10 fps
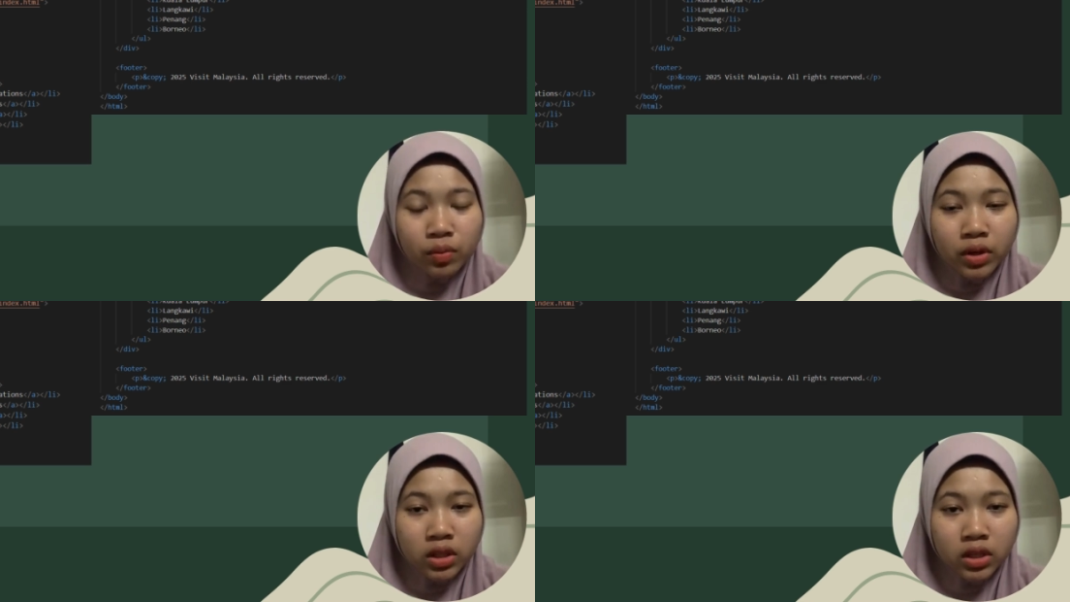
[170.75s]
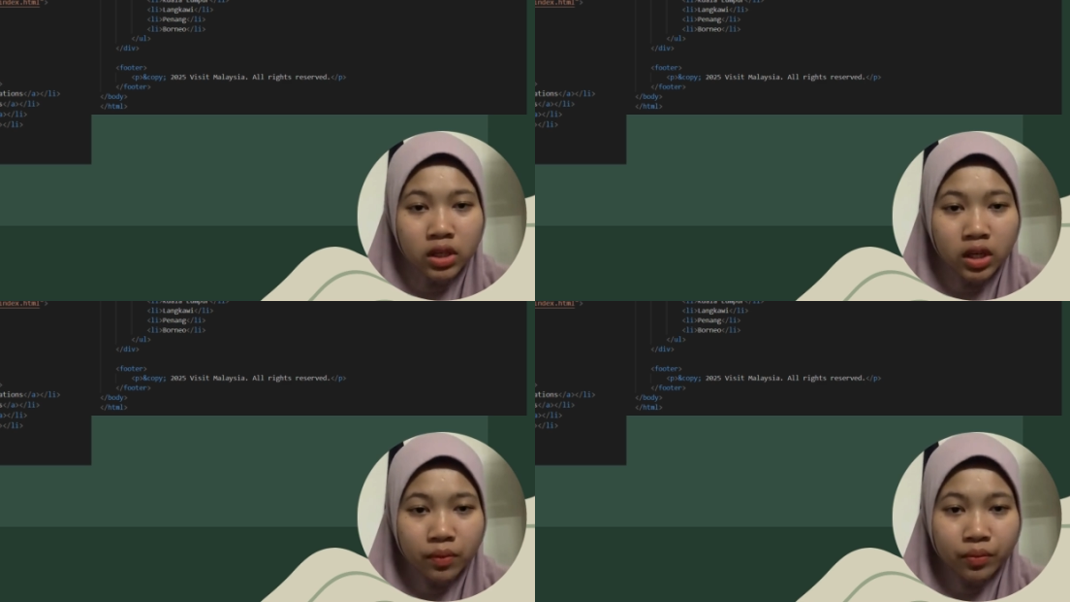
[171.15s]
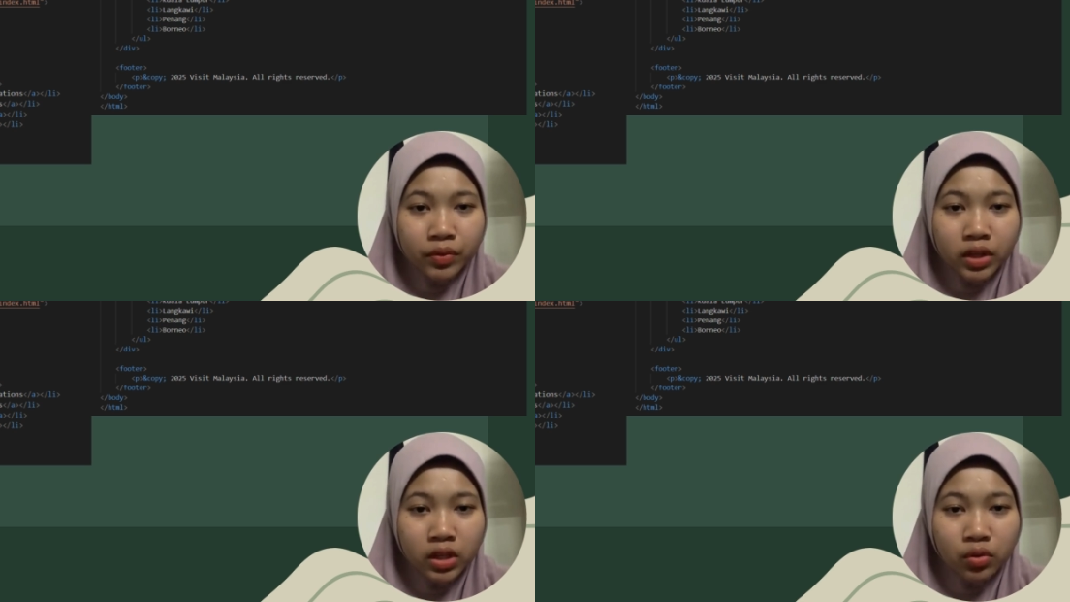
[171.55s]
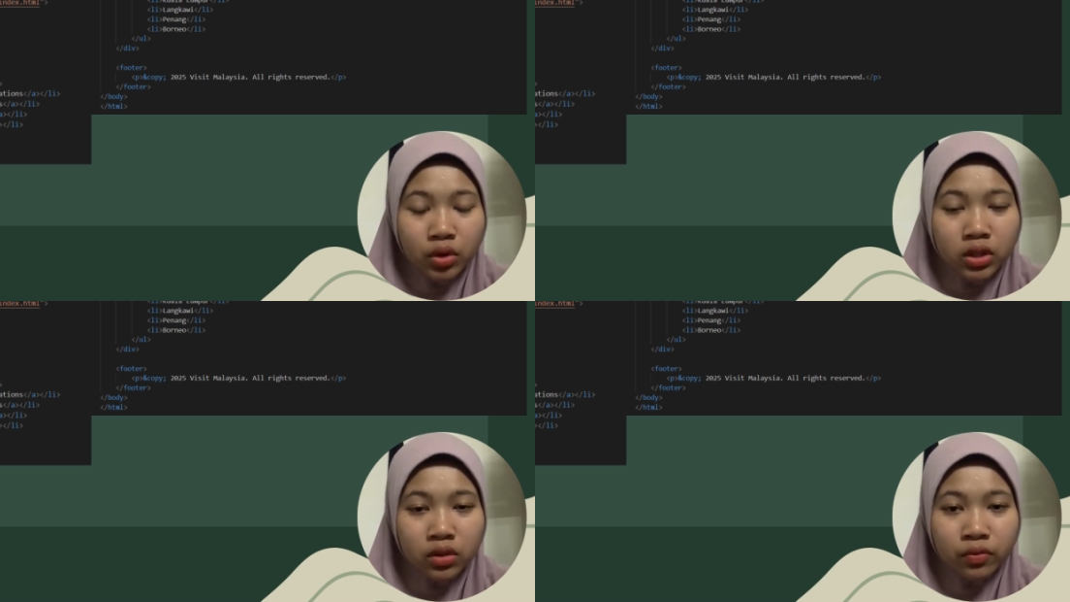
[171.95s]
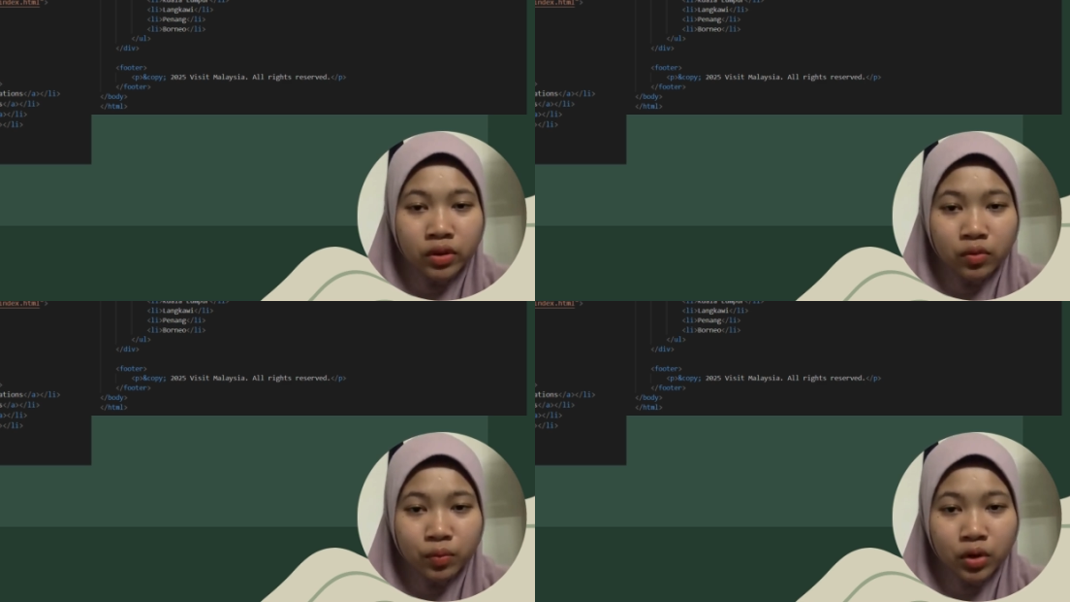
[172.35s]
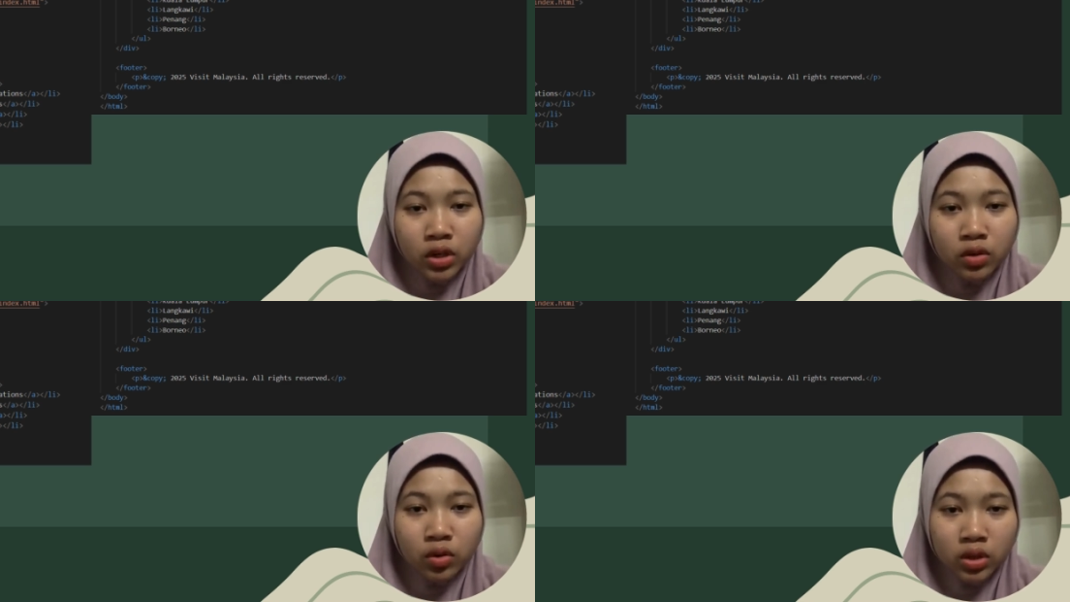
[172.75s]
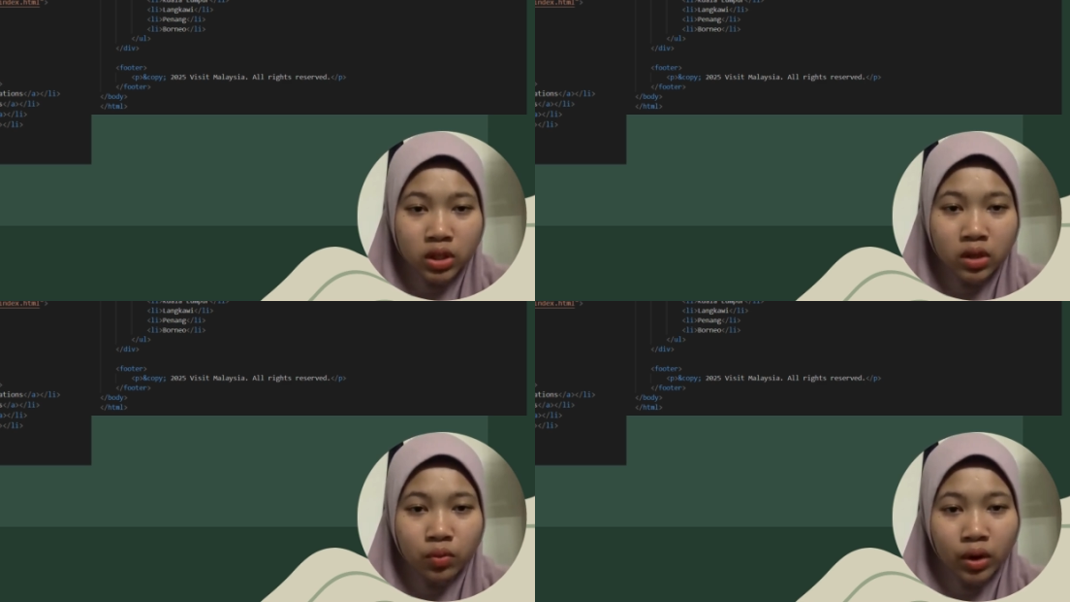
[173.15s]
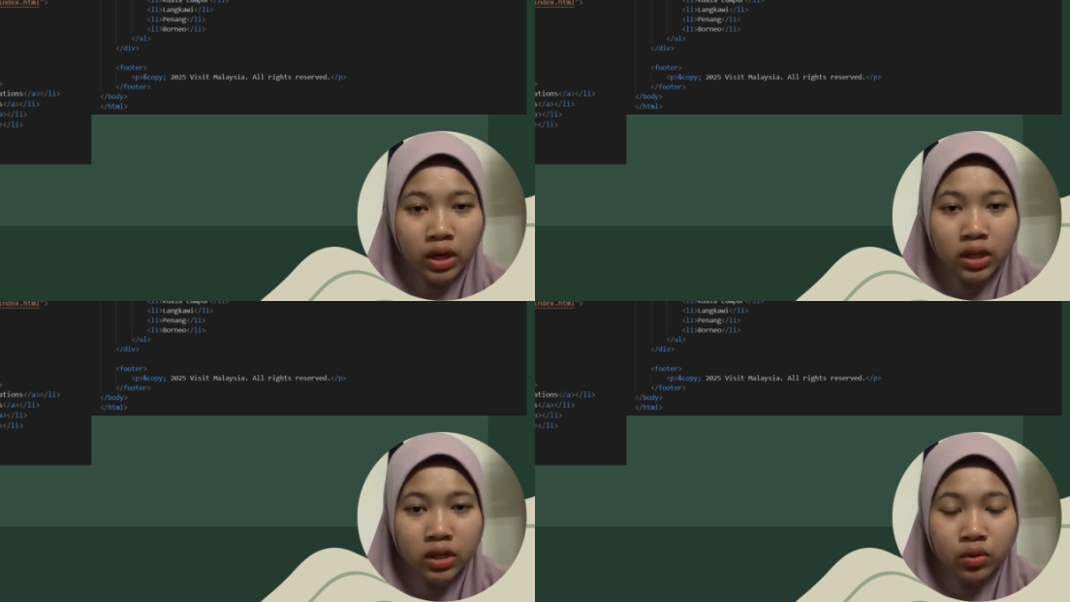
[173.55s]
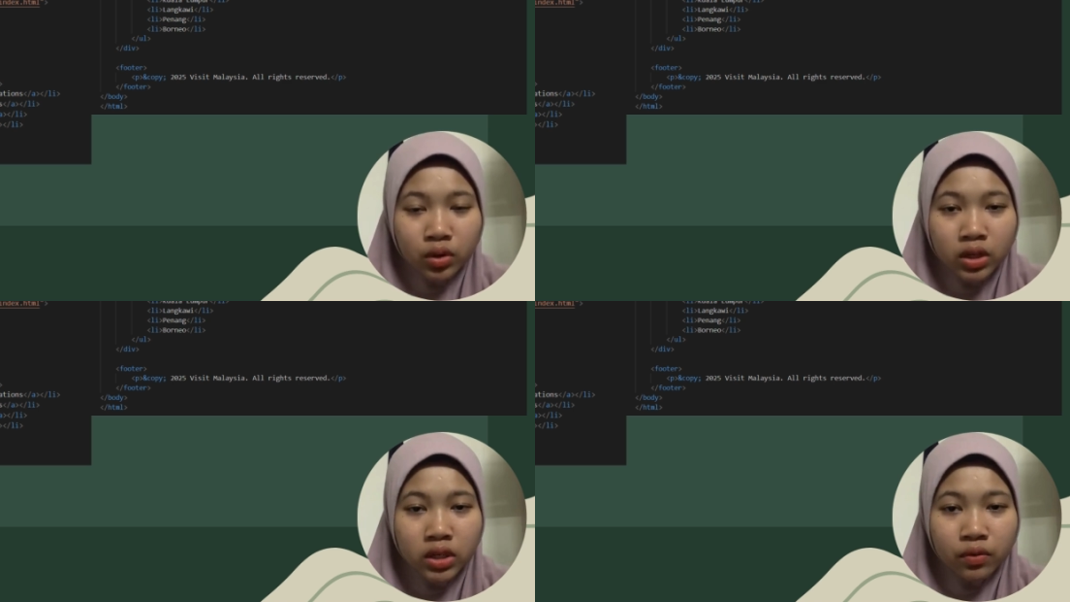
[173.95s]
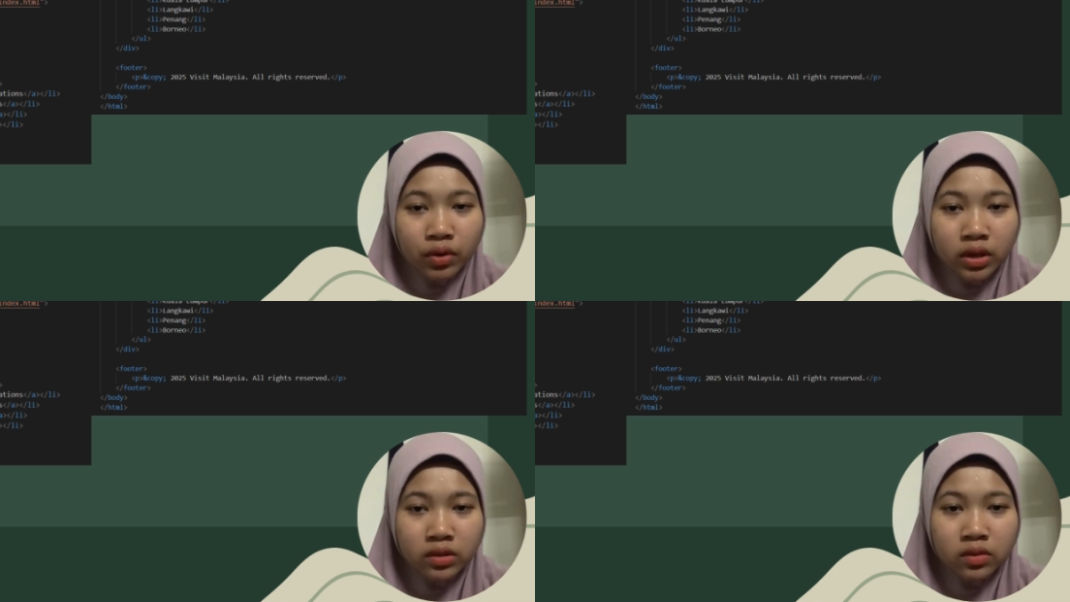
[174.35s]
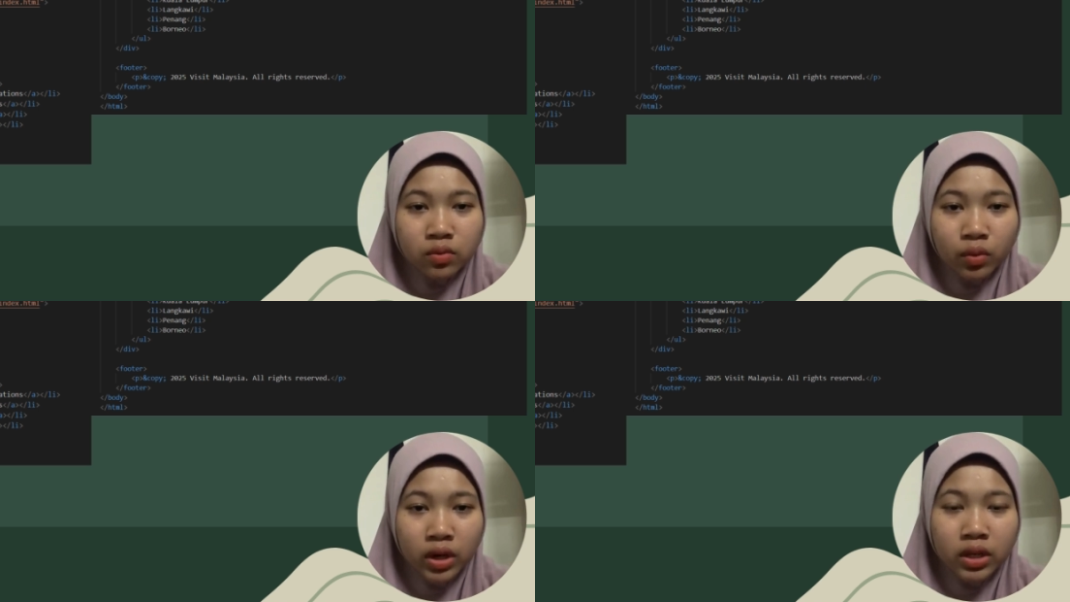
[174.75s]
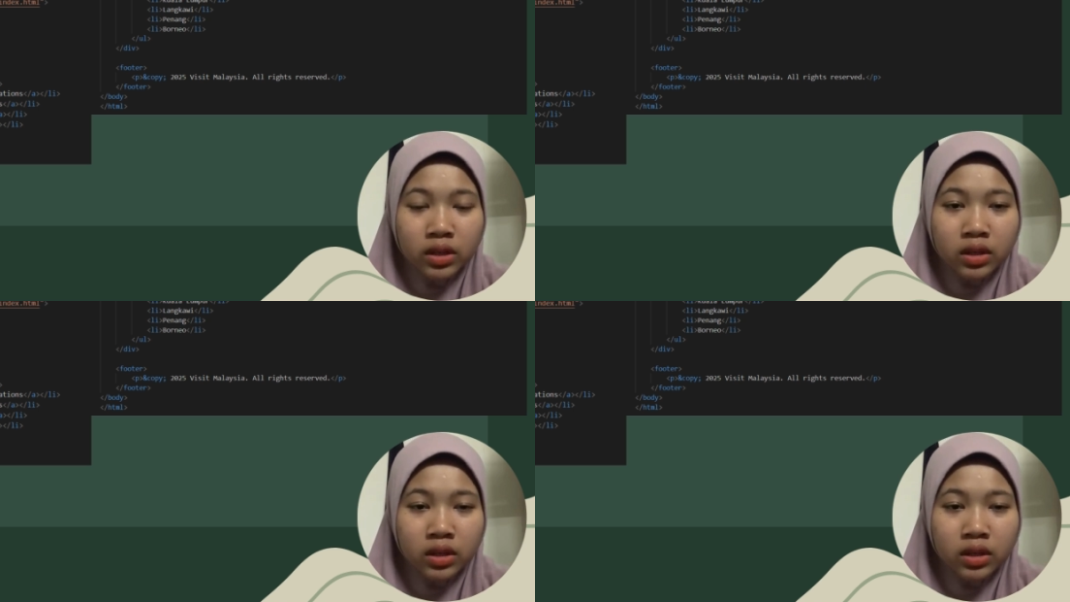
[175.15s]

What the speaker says: Meta name equal to viewport content y equal device y